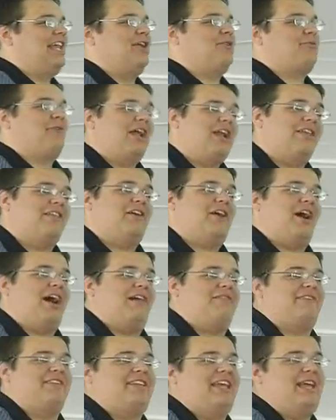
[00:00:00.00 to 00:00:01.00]
landed right on the
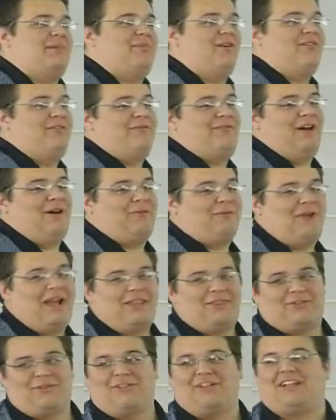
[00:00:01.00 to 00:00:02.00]
coffee table, fell
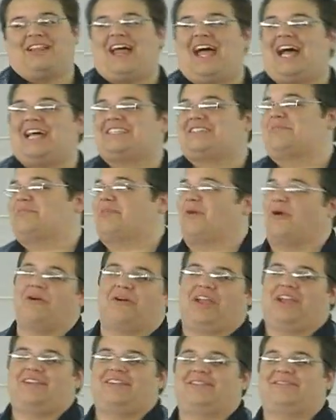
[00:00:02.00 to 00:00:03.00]
right through the glass, and
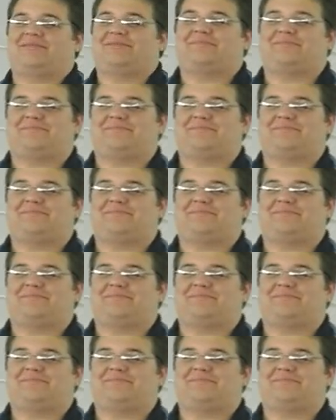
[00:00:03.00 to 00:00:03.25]
broke it.